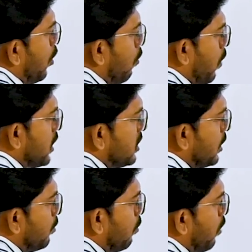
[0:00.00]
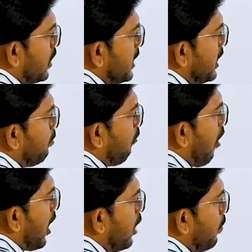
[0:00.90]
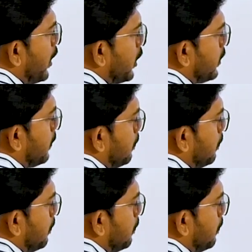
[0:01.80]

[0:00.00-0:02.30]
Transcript: Once any foreign product